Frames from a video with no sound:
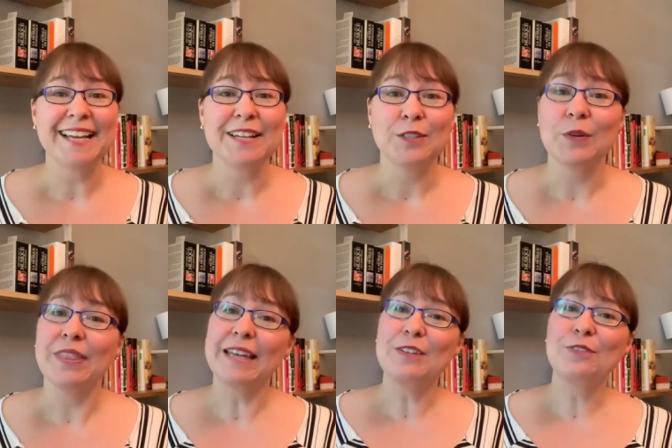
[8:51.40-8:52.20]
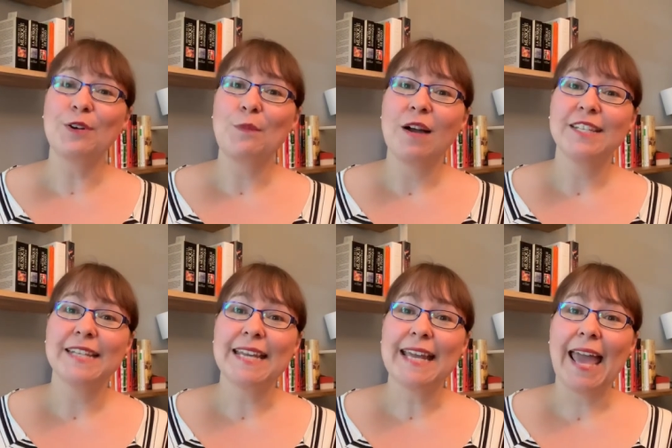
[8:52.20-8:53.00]
So thank you for
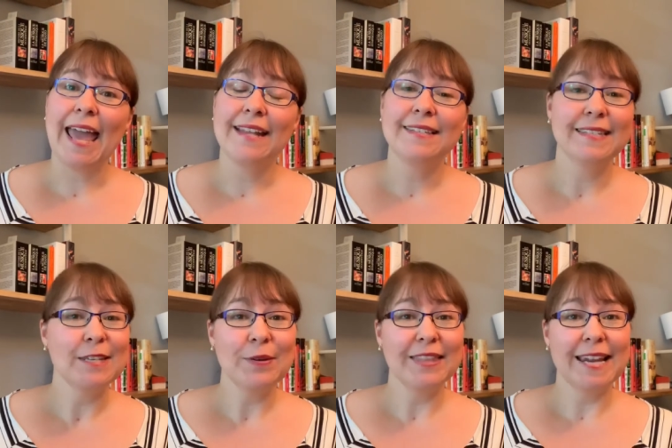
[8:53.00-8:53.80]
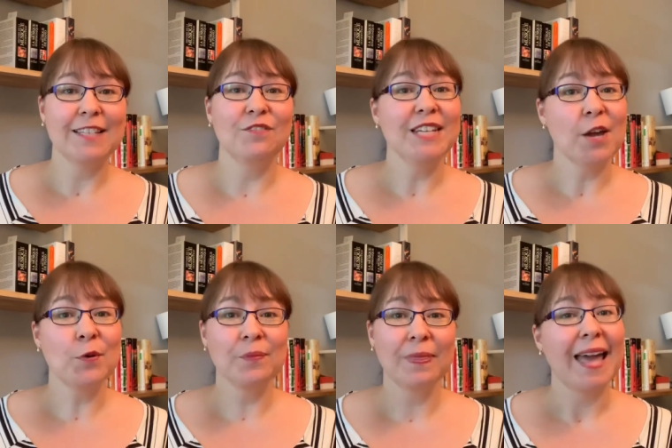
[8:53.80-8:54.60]
watching and see you in the next
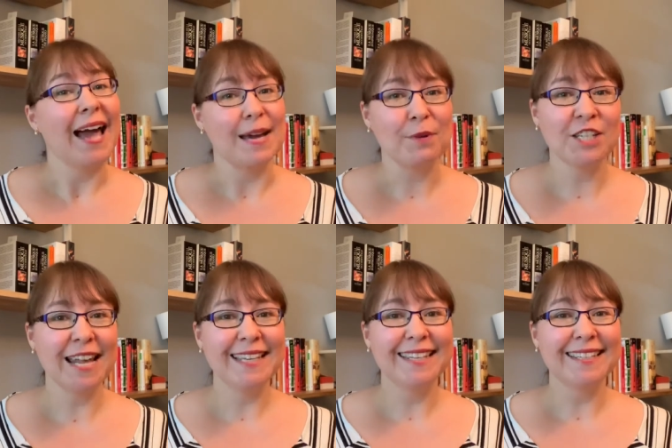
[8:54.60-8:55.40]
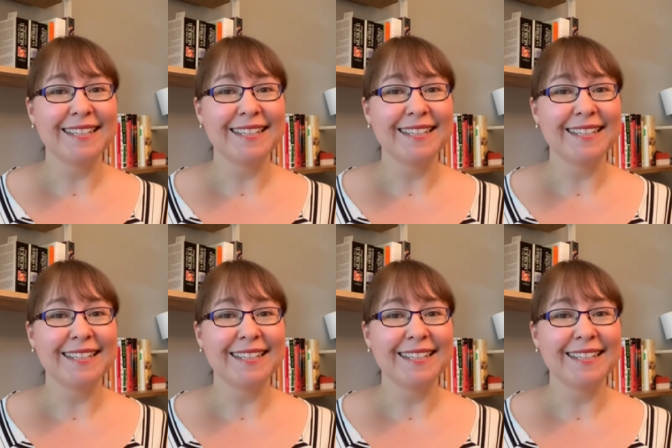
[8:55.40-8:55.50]
video. À la prochaine!